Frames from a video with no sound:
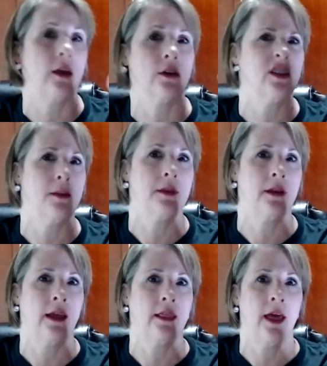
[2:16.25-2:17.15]
or something
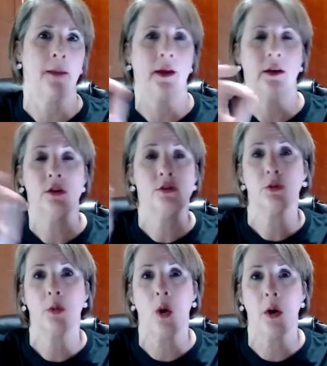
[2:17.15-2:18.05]
like that. My new
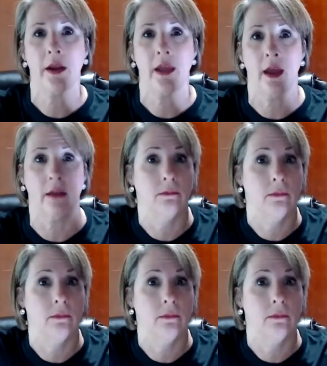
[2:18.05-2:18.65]
TrueAura kit.